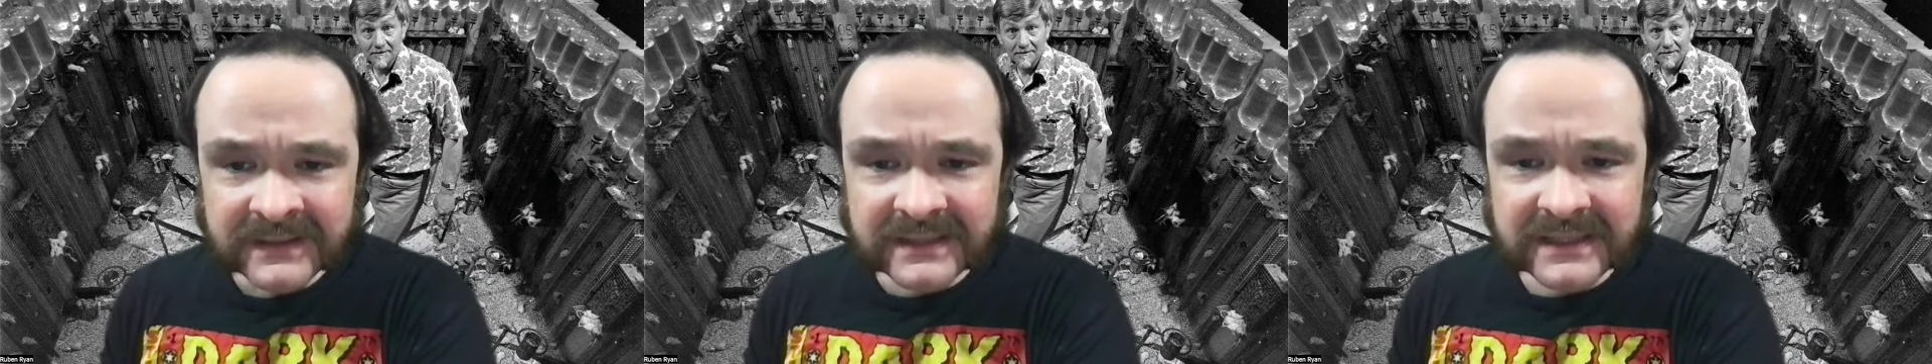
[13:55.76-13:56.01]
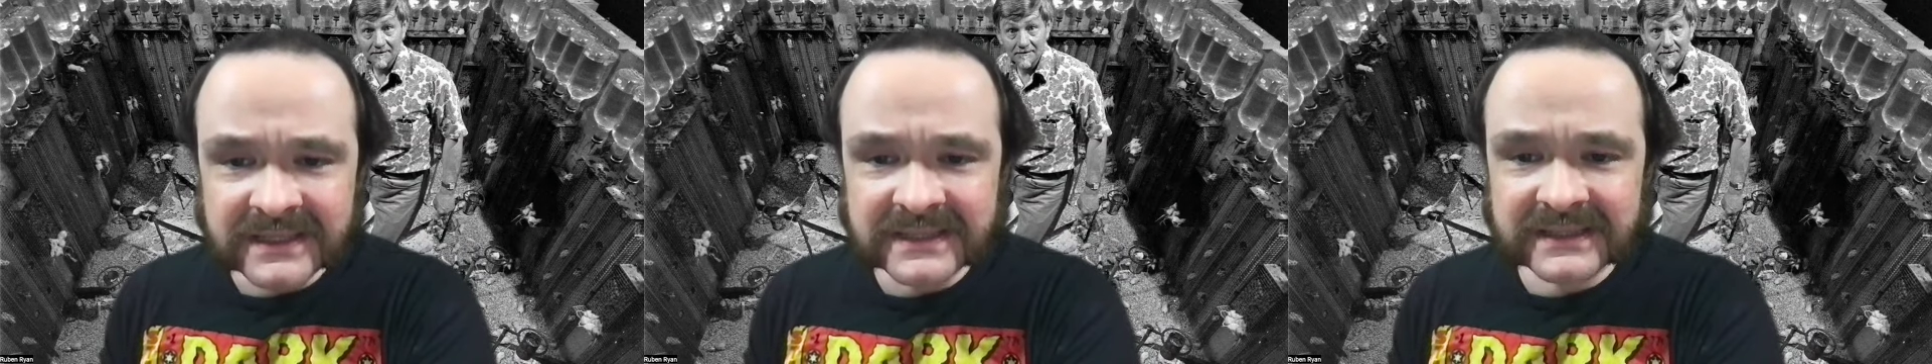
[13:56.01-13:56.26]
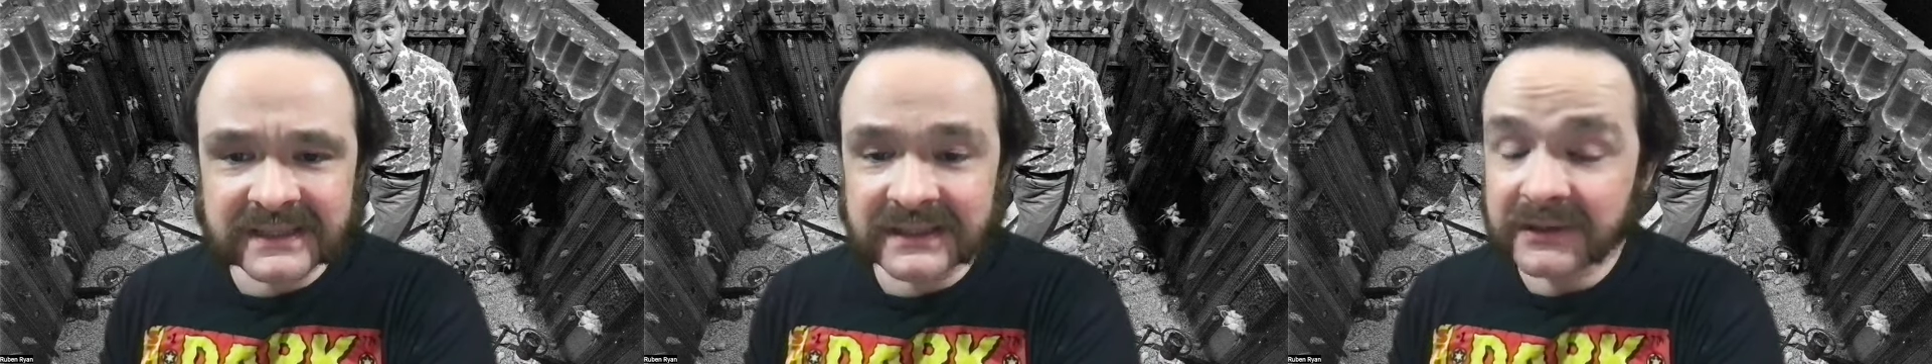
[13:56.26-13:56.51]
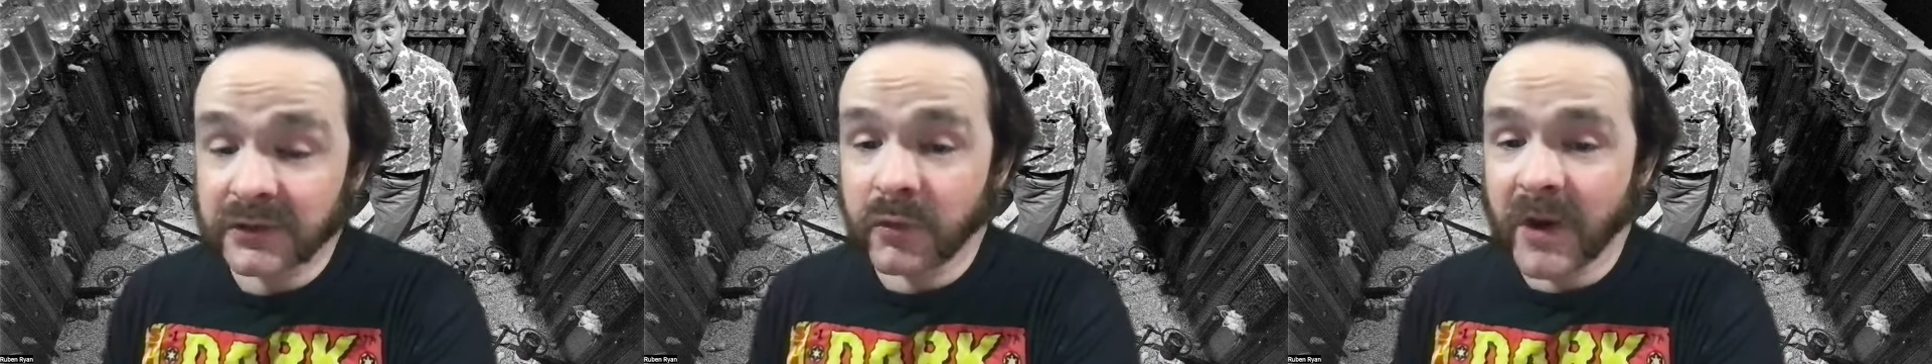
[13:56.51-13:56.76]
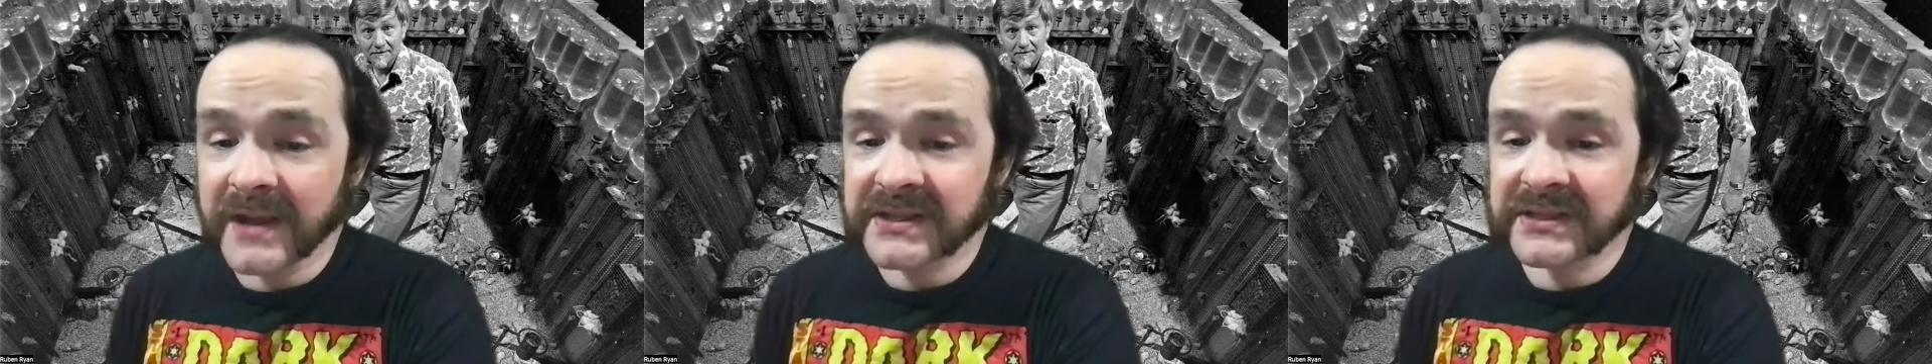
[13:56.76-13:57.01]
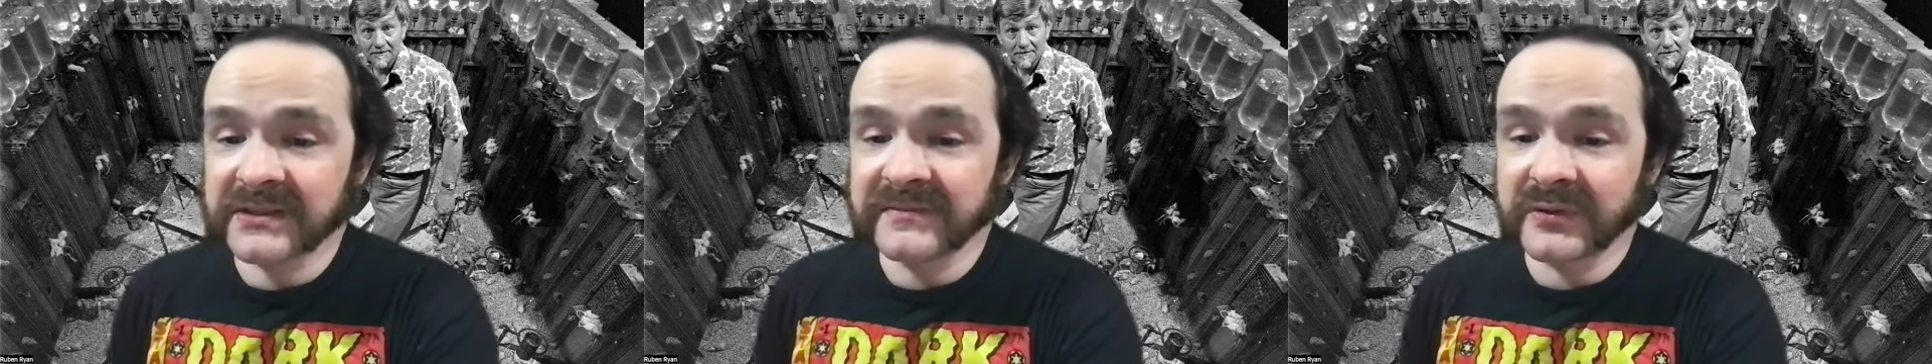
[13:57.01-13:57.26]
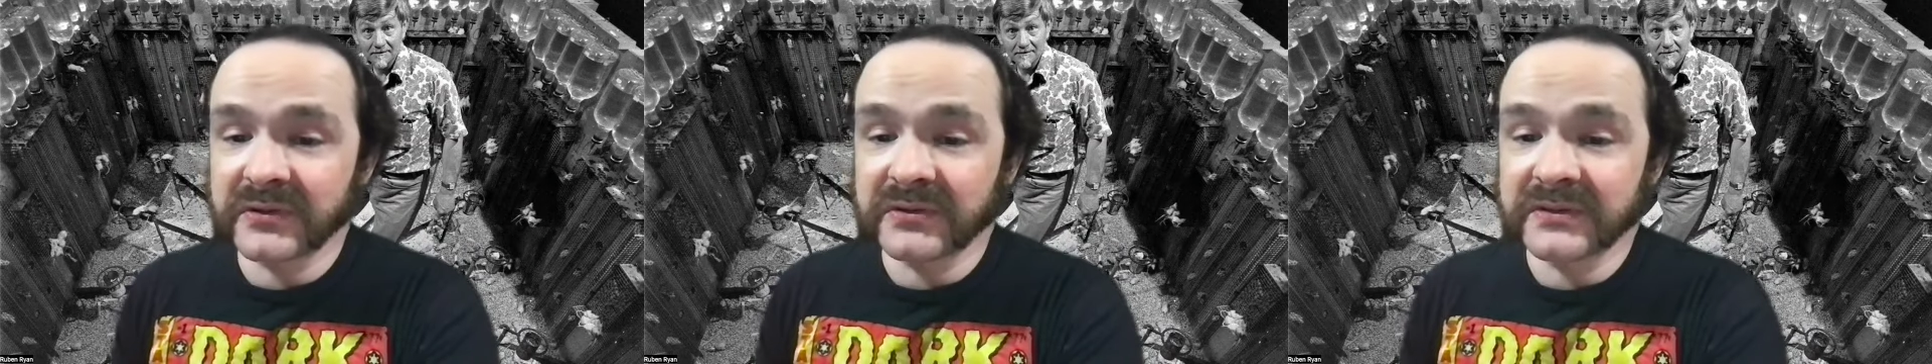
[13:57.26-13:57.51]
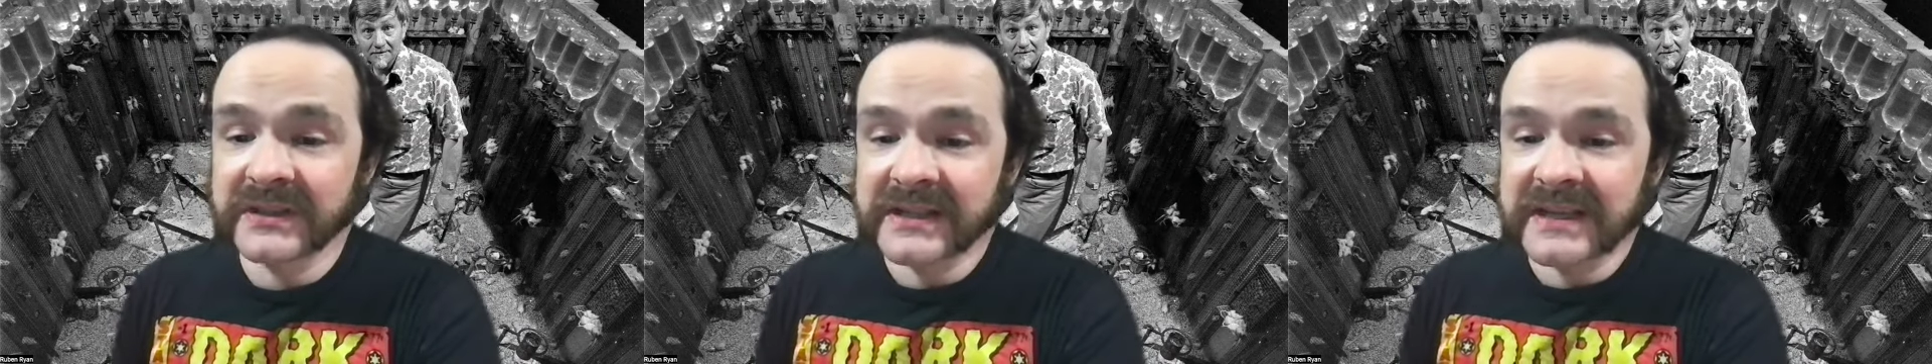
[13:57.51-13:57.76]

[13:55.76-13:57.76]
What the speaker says: is questionable